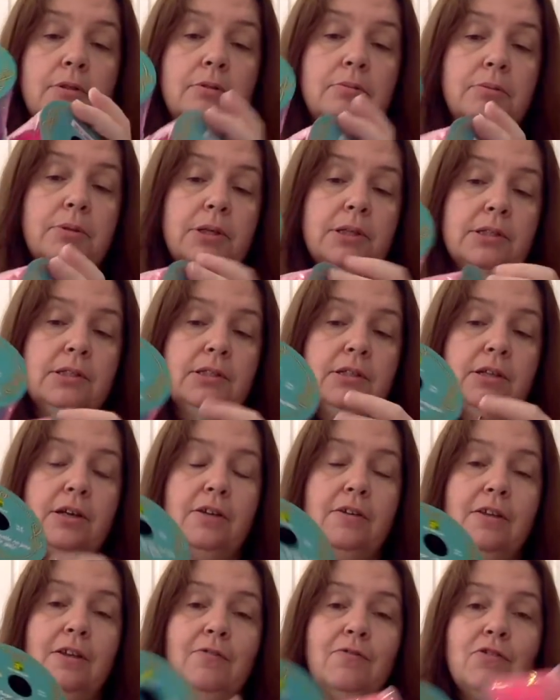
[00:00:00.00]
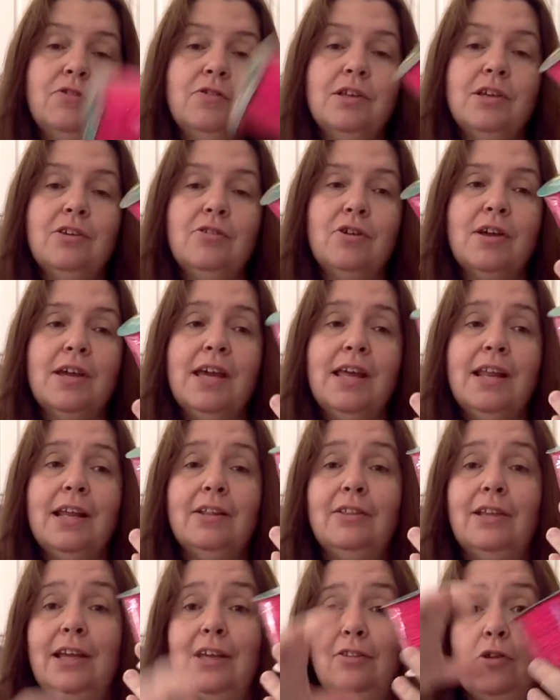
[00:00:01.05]
But if you think you're getting
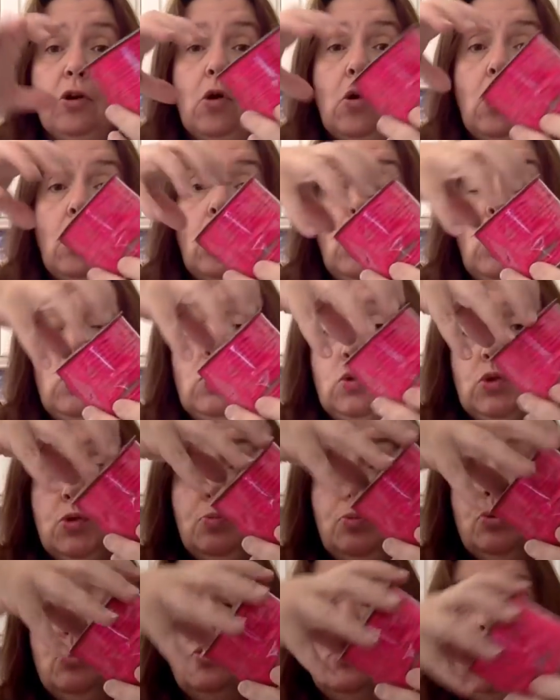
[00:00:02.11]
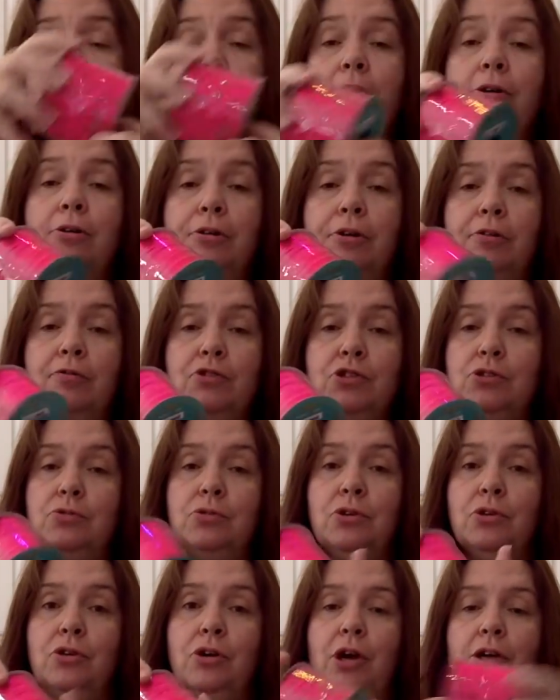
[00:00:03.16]
like the whole spool here of
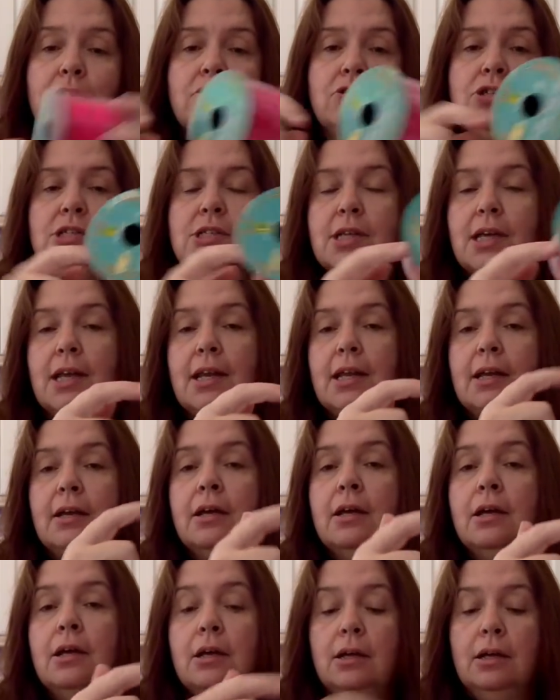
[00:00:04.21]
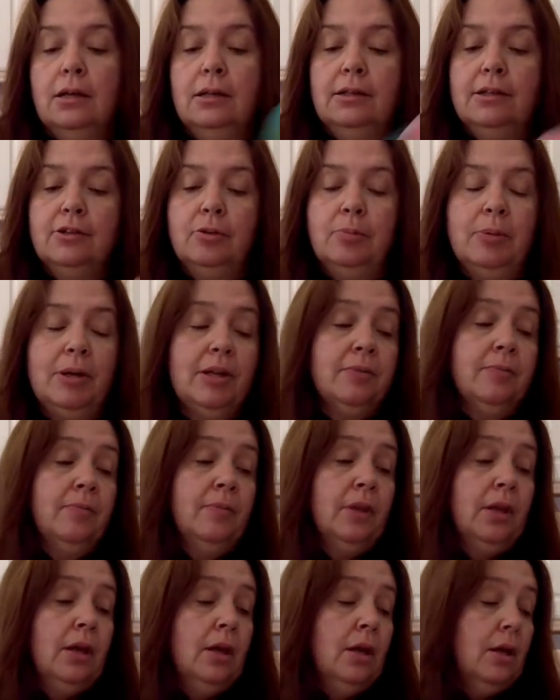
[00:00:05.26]
jute, you're not. You're just getting a little bit.
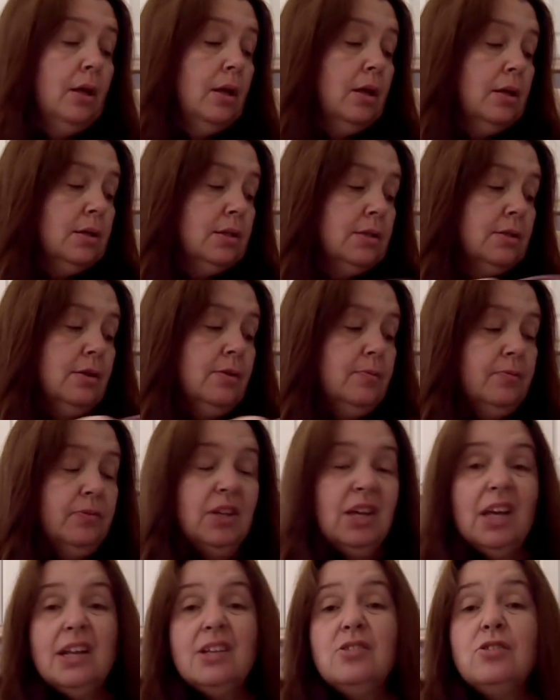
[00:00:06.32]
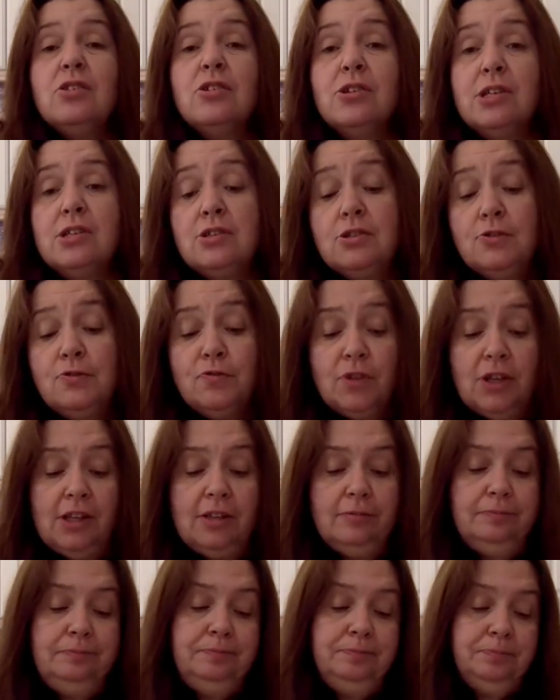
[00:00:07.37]
So, getting 32
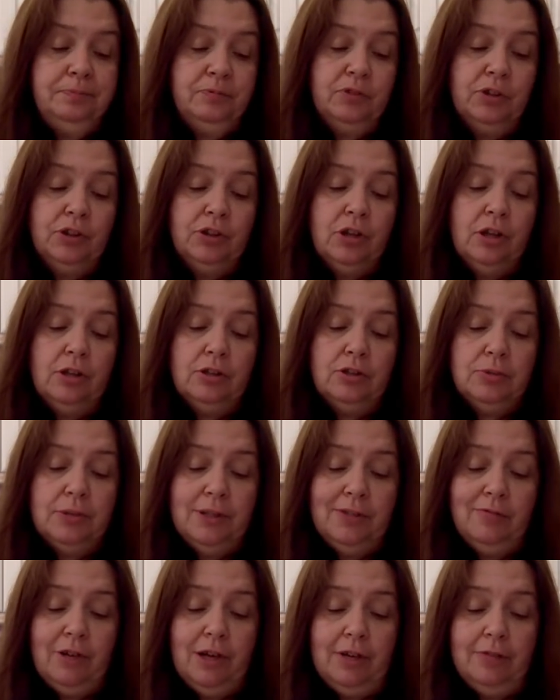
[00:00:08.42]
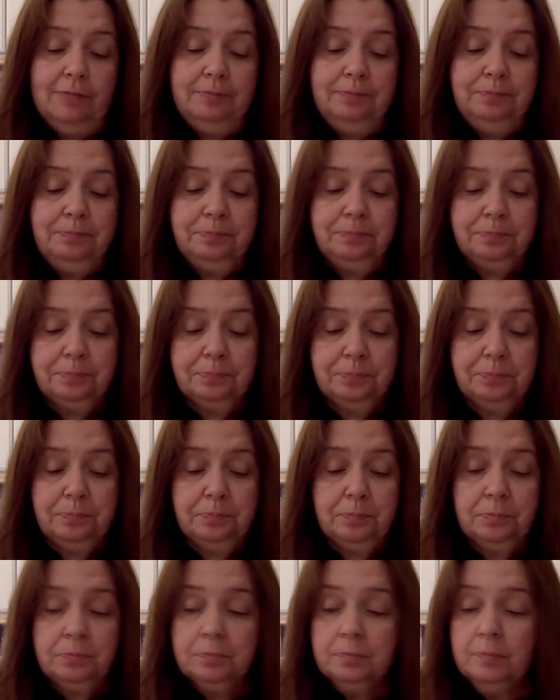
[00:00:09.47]
feet for $1.25.
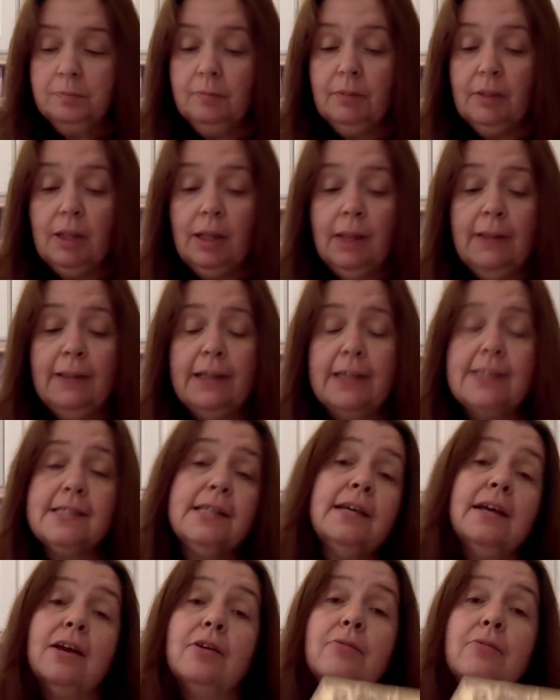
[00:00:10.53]
The next thing I